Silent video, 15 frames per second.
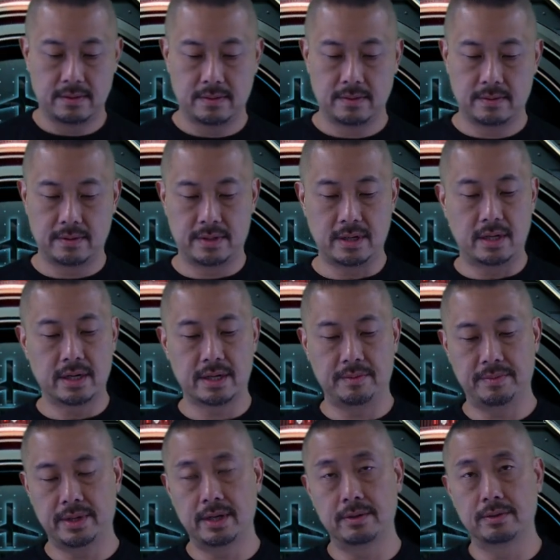we're talking
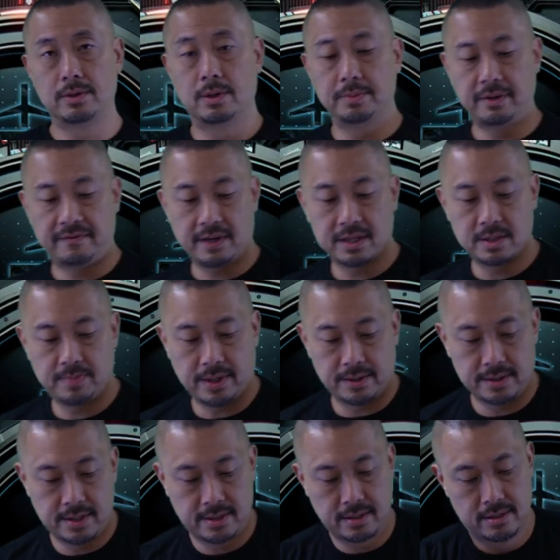about home defense
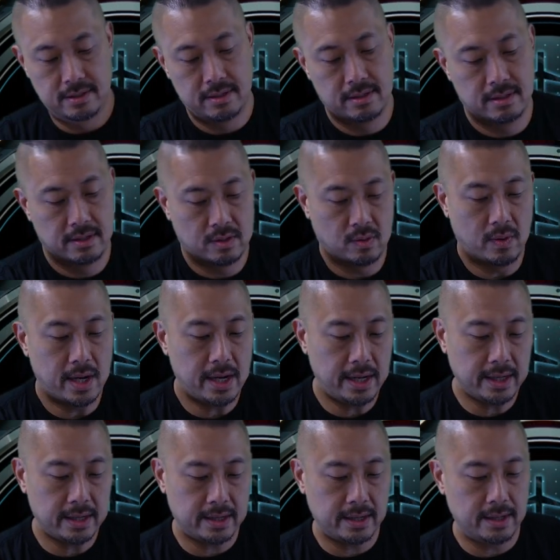belts.
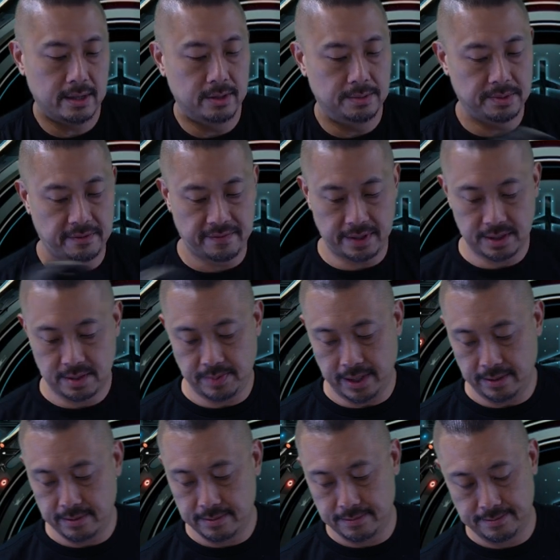Why a home defense
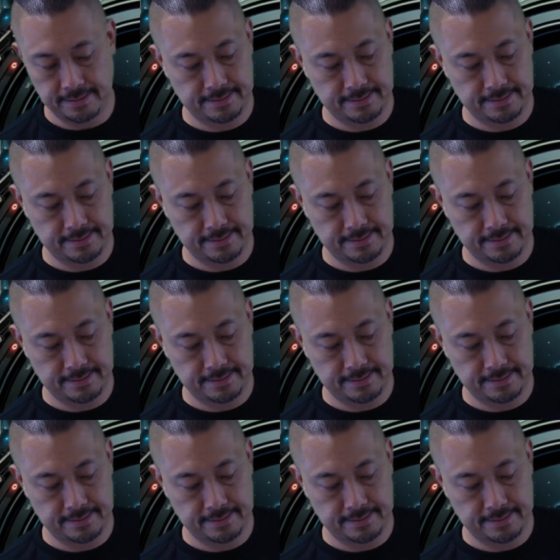belt?